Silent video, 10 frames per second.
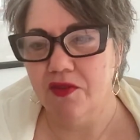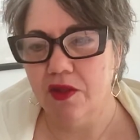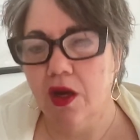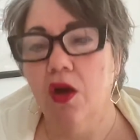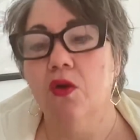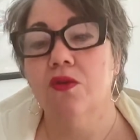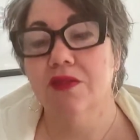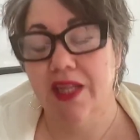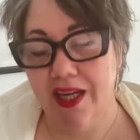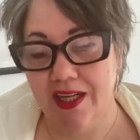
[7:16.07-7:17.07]
Oh,
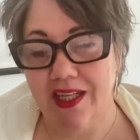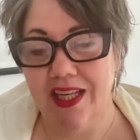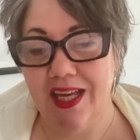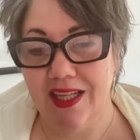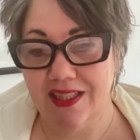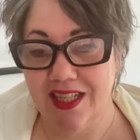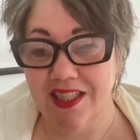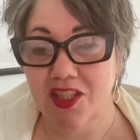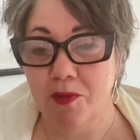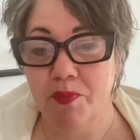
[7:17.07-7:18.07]
Katie, yes, that's
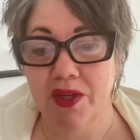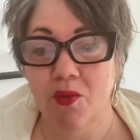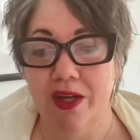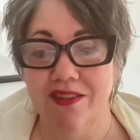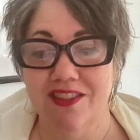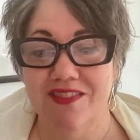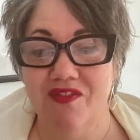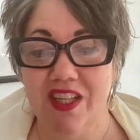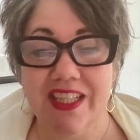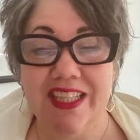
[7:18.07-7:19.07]
such a big one.
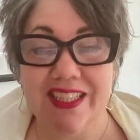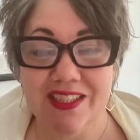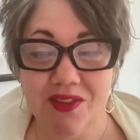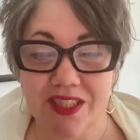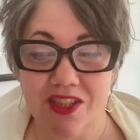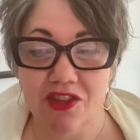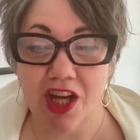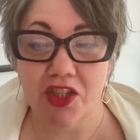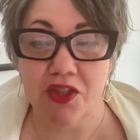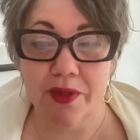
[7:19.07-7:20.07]
Feeling guilty you're
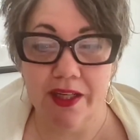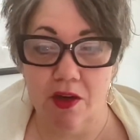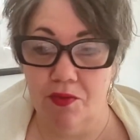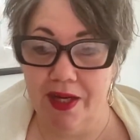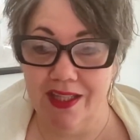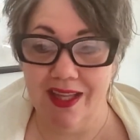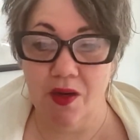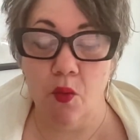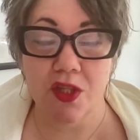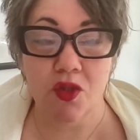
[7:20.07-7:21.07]
not doing it already.
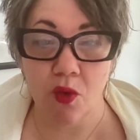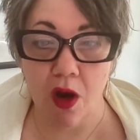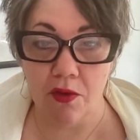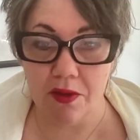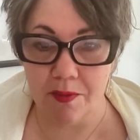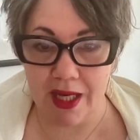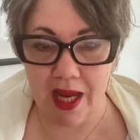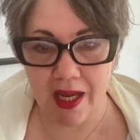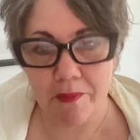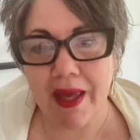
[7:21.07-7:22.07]
Like, what's wrong with me?
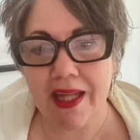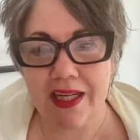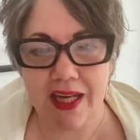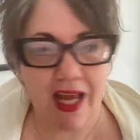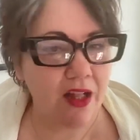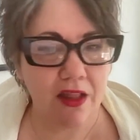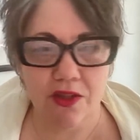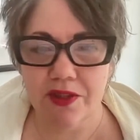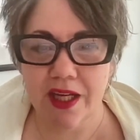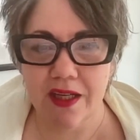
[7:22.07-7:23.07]
Amen and
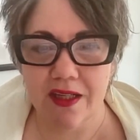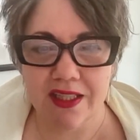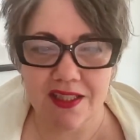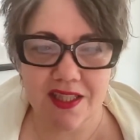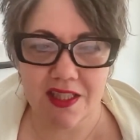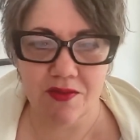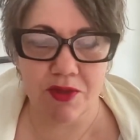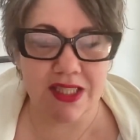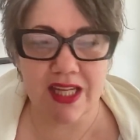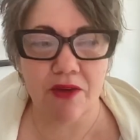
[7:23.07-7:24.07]
hallelujah. It's the
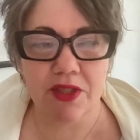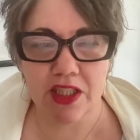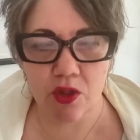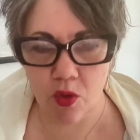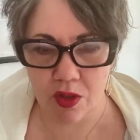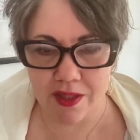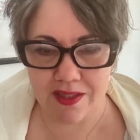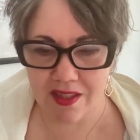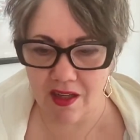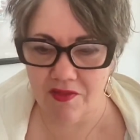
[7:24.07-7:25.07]
resounding
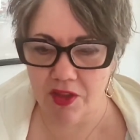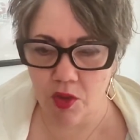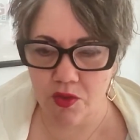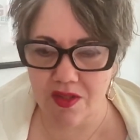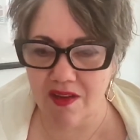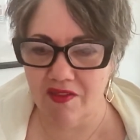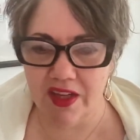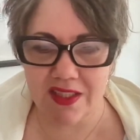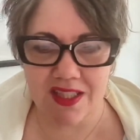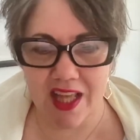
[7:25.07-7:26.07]
chorus of those of
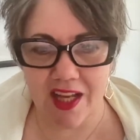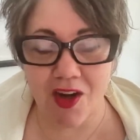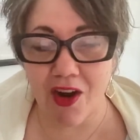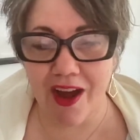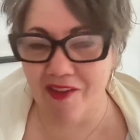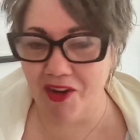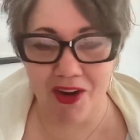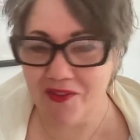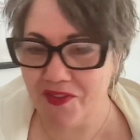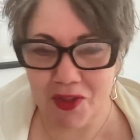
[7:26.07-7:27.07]
us that have a
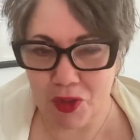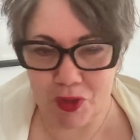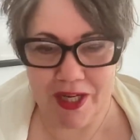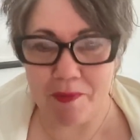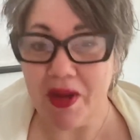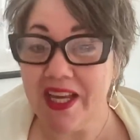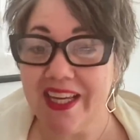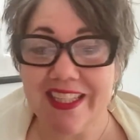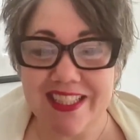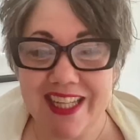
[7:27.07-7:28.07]
heartfelt dream.
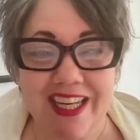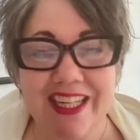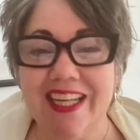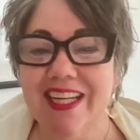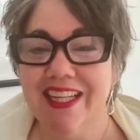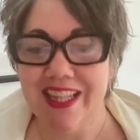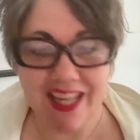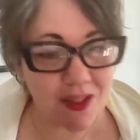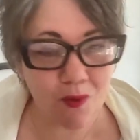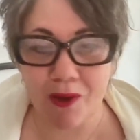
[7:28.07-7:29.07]
It's like,
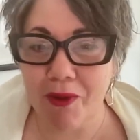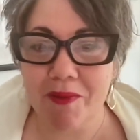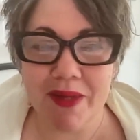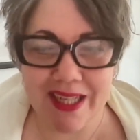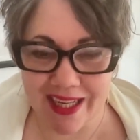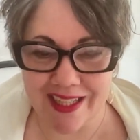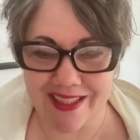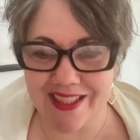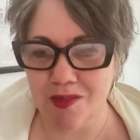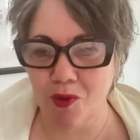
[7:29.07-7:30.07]
that's where we
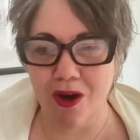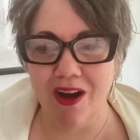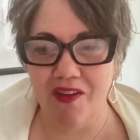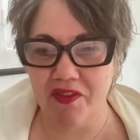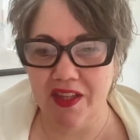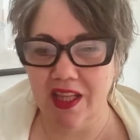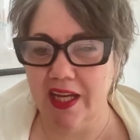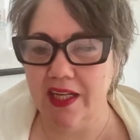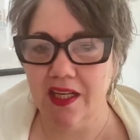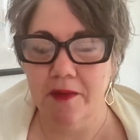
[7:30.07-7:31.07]
begin, is we're often
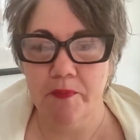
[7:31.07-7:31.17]
like,